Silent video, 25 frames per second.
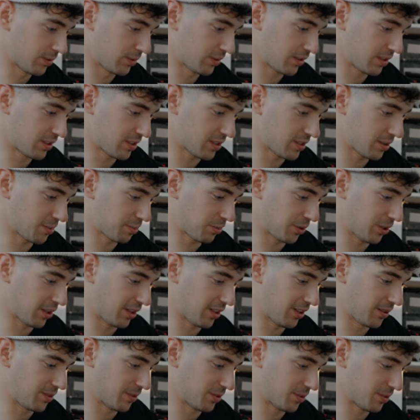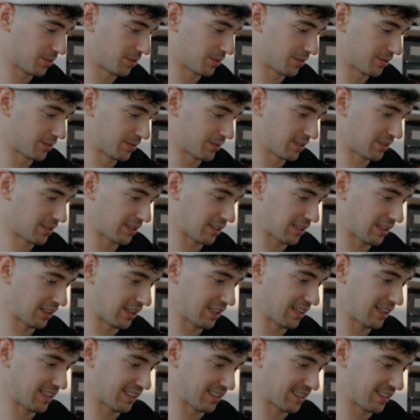this is pretty cool. I
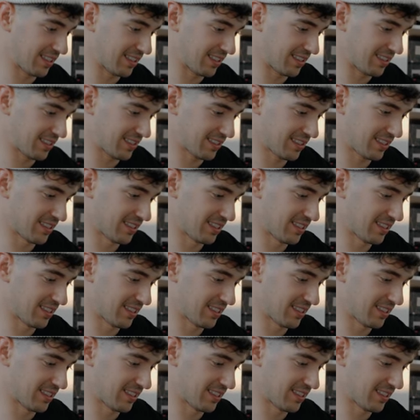like this.